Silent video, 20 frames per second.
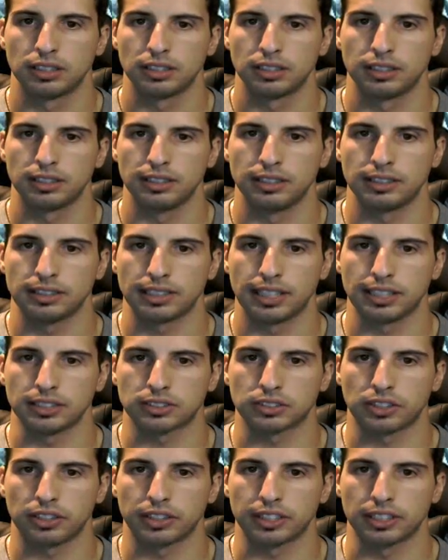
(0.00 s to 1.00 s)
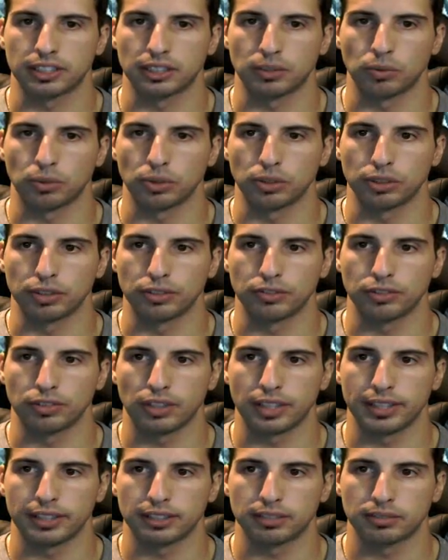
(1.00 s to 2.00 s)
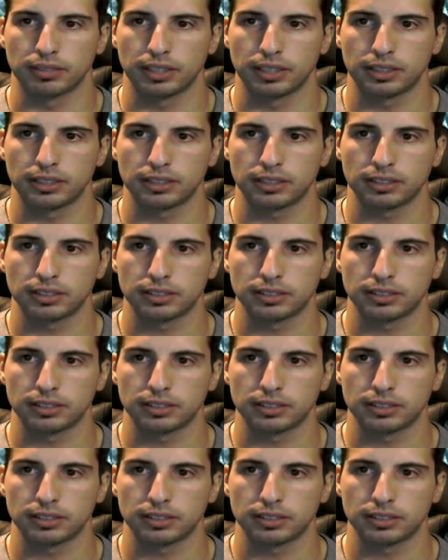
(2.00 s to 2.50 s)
This guy's targeting Warrior of Light, right?